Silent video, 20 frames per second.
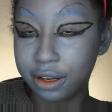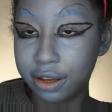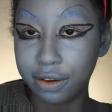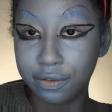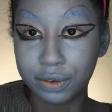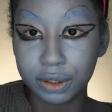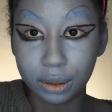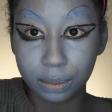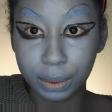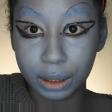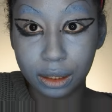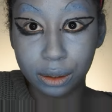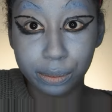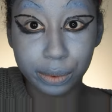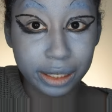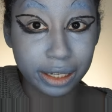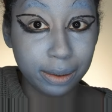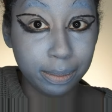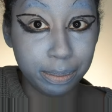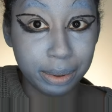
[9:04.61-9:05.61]
looking for a really,
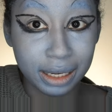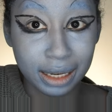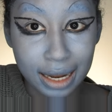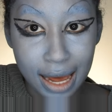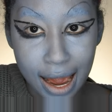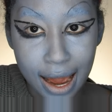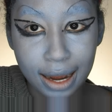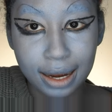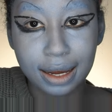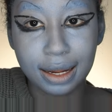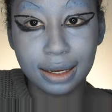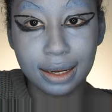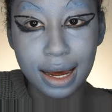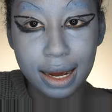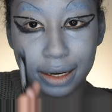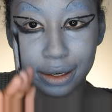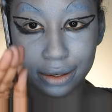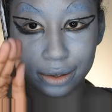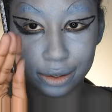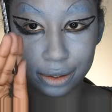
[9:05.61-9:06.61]
really black
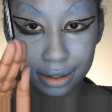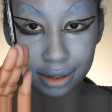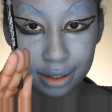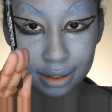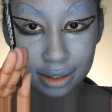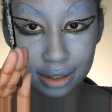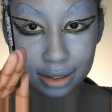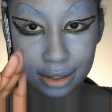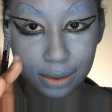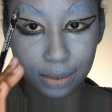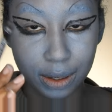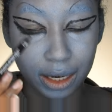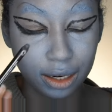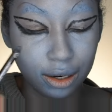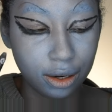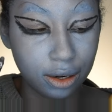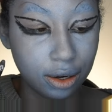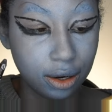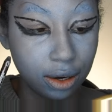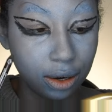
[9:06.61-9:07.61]
liner, this is the way
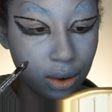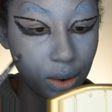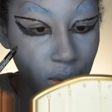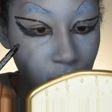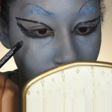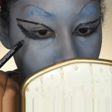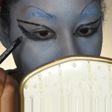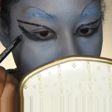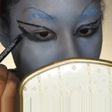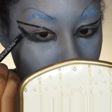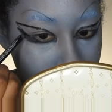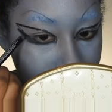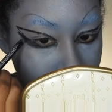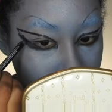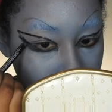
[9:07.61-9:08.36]
to go. I'm